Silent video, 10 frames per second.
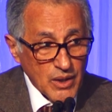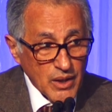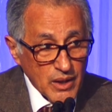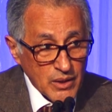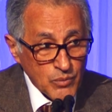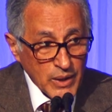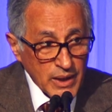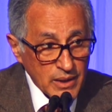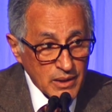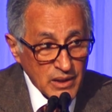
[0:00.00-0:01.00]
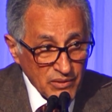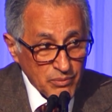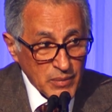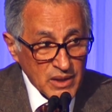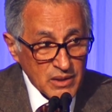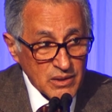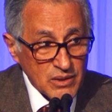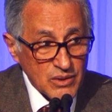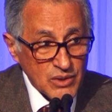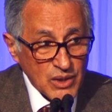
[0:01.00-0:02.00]
And we had enough money
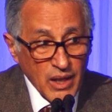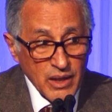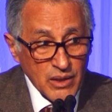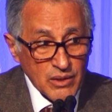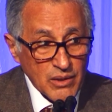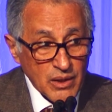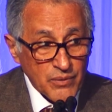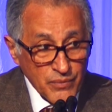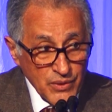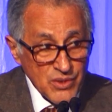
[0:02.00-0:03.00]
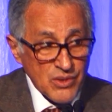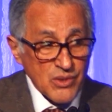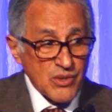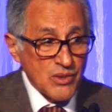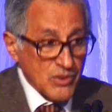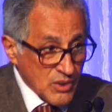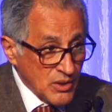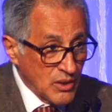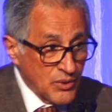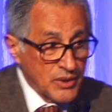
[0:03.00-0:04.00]
to hire our first
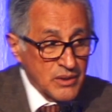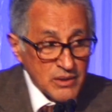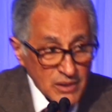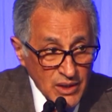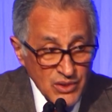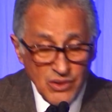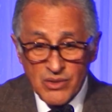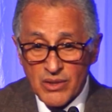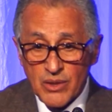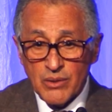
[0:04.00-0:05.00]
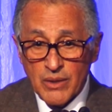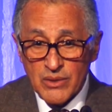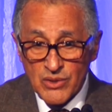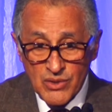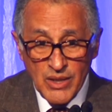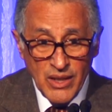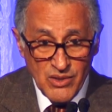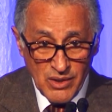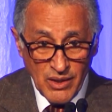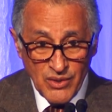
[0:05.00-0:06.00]
CEO, the tenacious and courageous
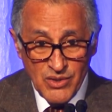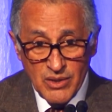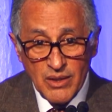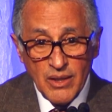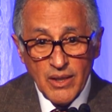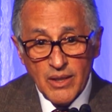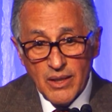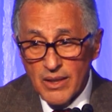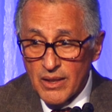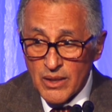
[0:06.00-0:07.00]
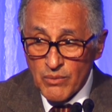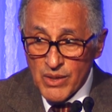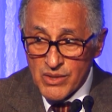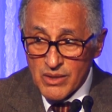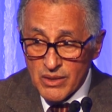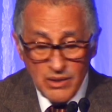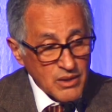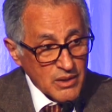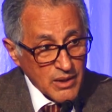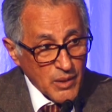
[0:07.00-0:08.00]
Nancy Ossie. And
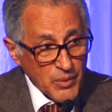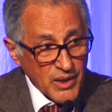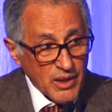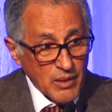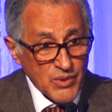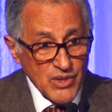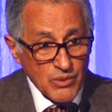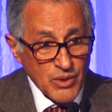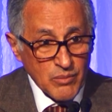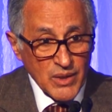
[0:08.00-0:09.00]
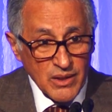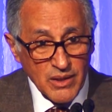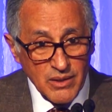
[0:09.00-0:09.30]
a couple of comments I want to make.